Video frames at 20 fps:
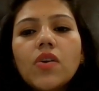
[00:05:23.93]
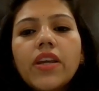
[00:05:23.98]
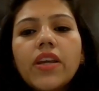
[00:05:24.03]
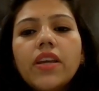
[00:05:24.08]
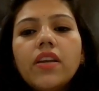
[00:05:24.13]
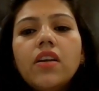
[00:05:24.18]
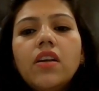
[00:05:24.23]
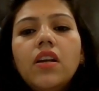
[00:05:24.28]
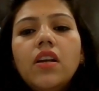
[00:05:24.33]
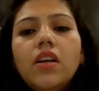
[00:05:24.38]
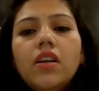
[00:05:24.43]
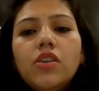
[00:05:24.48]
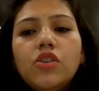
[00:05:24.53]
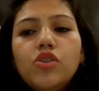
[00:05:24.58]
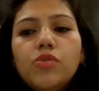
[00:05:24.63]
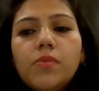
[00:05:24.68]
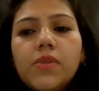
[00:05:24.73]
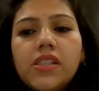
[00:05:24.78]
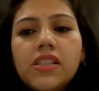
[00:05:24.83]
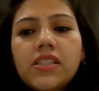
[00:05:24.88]
Okay,
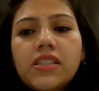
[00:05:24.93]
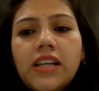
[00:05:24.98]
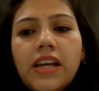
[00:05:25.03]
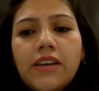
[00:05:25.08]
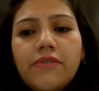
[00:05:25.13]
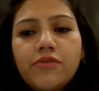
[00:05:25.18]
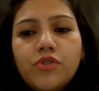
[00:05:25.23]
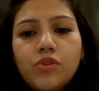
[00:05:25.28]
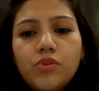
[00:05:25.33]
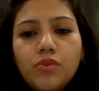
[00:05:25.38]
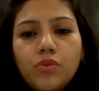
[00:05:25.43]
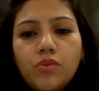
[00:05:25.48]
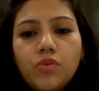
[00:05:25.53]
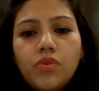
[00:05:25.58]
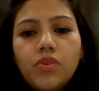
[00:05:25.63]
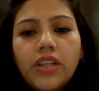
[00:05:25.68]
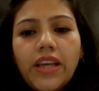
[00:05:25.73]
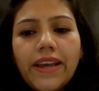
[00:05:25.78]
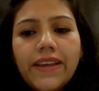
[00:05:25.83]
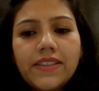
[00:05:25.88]
you must have to
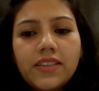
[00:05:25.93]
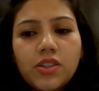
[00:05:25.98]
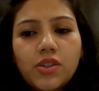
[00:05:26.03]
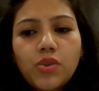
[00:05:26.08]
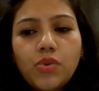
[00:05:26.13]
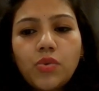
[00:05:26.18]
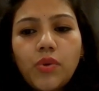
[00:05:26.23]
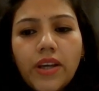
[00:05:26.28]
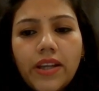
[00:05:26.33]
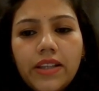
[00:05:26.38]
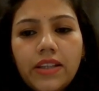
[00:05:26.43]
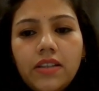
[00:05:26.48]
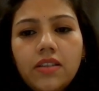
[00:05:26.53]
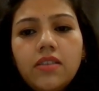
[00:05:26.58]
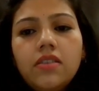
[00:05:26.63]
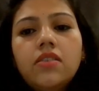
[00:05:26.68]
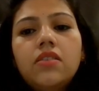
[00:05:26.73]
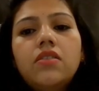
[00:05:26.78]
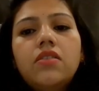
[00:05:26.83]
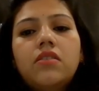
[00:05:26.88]
know
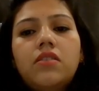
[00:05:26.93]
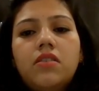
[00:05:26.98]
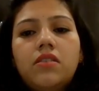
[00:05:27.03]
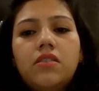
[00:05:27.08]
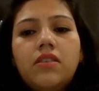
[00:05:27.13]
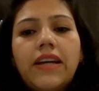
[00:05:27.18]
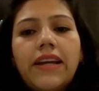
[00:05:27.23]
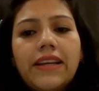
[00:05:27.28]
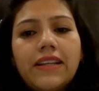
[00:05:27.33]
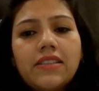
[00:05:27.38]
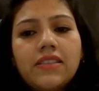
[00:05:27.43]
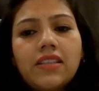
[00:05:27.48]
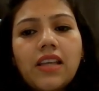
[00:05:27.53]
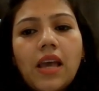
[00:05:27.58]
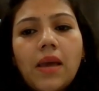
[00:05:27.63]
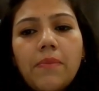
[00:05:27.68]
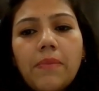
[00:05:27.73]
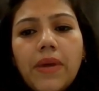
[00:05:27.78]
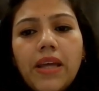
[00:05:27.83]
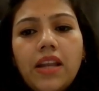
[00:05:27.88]
SQL,
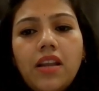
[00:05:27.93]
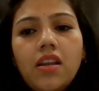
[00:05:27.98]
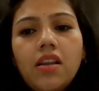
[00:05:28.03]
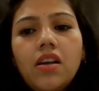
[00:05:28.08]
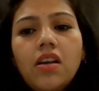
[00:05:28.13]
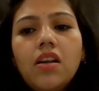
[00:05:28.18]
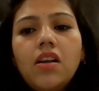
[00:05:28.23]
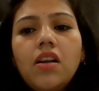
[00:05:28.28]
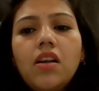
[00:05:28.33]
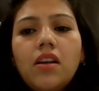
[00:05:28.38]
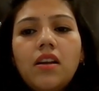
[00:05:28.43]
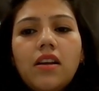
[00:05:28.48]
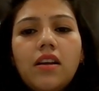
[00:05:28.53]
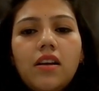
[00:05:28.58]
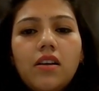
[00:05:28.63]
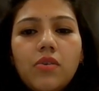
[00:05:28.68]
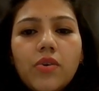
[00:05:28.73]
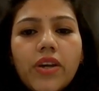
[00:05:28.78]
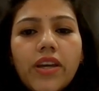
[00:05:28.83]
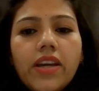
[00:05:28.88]
XML,
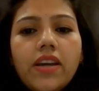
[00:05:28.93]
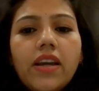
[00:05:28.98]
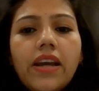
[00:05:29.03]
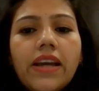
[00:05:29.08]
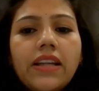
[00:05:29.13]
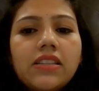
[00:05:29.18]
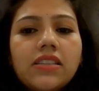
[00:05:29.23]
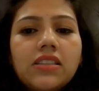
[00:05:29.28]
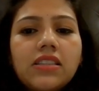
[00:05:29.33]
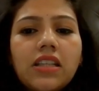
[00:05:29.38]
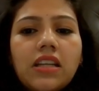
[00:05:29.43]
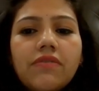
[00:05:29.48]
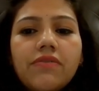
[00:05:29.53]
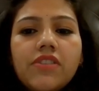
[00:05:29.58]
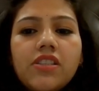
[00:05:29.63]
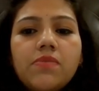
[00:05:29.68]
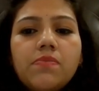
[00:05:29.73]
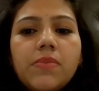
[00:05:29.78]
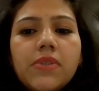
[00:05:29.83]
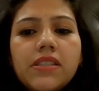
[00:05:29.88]
okay, and
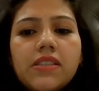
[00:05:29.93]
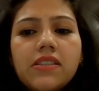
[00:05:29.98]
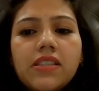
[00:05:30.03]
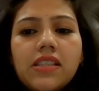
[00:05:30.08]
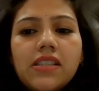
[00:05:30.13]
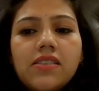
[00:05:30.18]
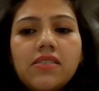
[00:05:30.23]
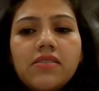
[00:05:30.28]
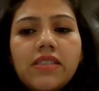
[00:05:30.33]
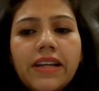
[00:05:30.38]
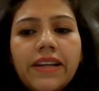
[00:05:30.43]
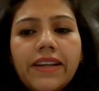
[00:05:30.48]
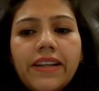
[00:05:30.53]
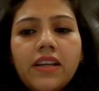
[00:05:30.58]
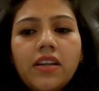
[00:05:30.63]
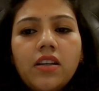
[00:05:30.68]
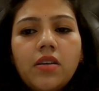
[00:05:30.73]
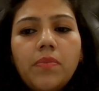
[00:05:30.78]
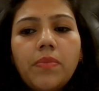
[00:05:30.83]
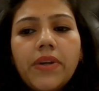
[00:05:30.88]
service business
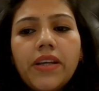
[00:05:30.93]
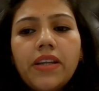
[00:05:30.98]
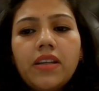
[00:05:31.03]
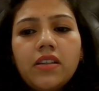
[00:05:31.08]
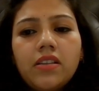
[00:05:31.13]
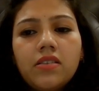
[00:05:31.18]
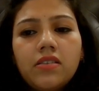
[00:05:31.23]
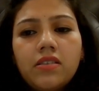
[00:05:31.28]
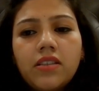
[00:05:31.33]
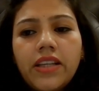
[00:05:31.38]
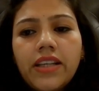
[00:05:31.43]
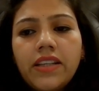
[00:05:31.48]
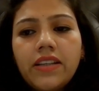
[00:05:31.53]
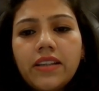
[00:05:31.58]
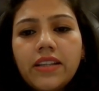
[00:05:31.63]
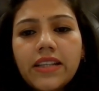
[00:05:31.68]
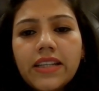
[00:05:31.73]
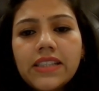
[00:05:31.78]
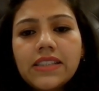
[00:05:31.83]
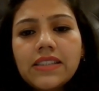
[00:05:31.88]
setting up
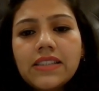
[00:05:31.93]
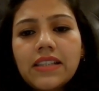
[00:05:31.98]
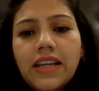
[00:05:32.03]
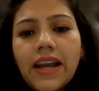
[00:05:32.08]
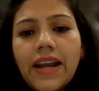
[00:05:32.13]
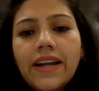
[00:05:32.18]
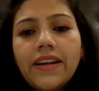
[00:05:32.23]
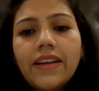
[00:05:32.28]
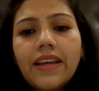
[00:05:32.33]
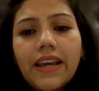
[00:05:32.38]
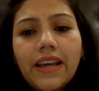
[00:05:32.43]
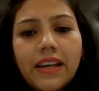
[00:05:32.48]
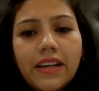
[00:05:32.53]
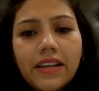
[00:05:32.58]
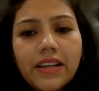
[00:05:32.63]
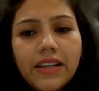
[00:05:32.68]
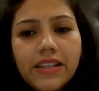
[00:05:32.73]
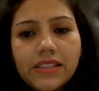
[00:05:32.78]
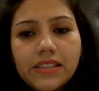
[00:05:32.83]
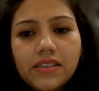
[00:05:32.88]
ingress and
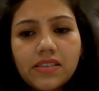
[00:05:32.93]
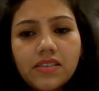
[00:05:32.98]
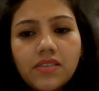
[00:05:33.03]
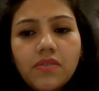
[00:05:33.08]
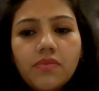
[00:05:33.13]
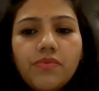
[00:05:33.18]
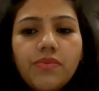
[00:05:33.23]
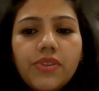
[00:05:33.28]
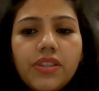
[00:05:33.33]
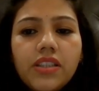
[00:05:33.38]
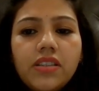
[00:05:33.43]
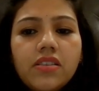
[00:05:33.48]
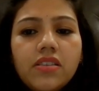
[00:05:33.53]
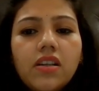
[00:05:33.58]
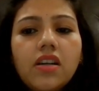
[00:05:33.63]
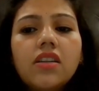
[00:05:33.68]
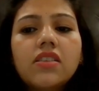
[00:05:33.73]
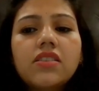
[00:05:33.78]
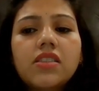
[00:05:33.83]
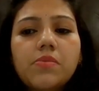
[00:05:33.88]
egress
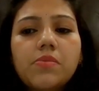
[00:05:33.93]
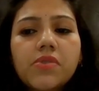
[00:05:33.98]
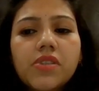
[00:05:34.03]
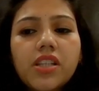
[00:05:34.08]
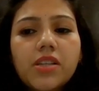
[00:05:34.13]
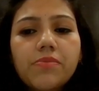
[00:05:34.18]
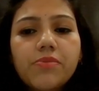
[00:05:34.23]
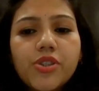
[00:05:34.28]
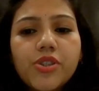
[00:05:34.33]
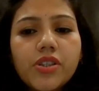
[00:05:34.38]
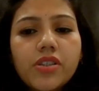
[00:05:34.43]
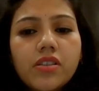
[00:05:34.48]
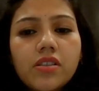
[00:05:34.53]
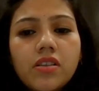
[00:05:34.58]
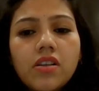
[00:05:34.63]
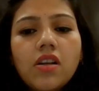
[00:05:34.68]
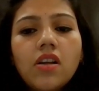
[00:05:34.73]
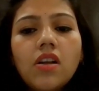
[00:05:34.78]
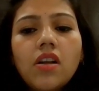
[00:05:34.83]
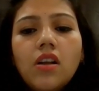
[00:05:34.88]
within a
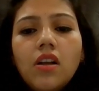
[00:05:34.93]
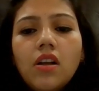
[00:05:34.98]
subscription.